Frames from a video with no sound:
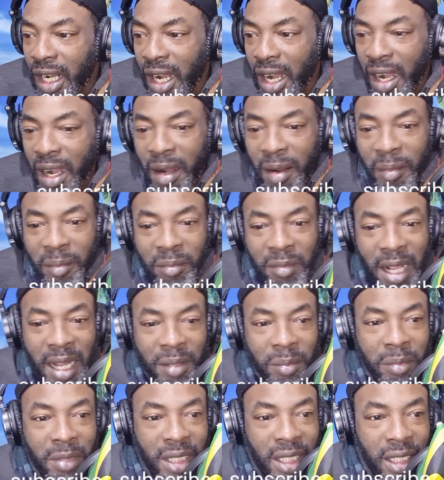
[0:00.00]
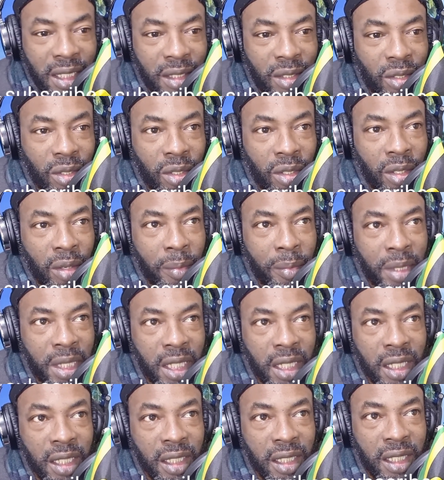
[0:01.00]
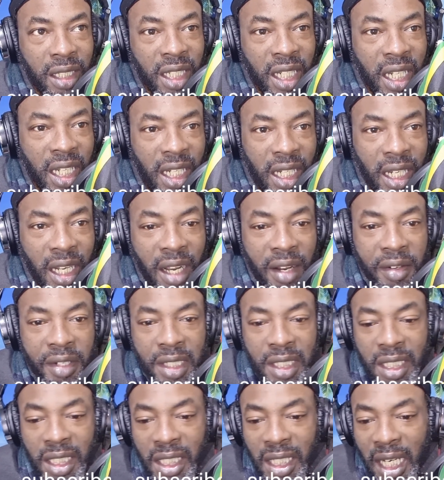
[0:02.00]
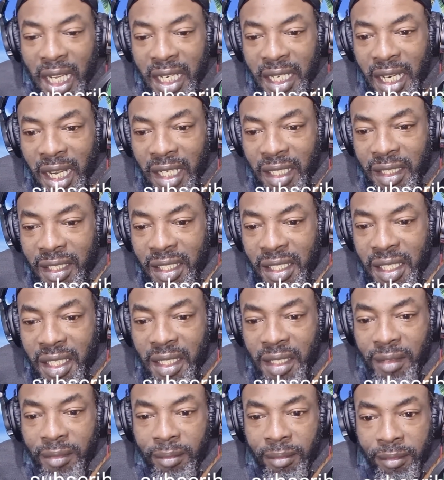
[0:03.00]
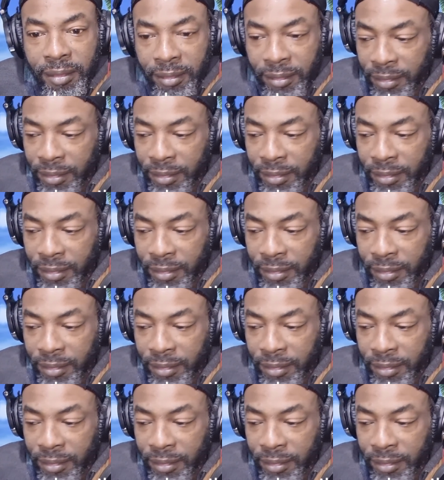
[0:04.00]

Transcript: admitted to being gay or anything like that. See?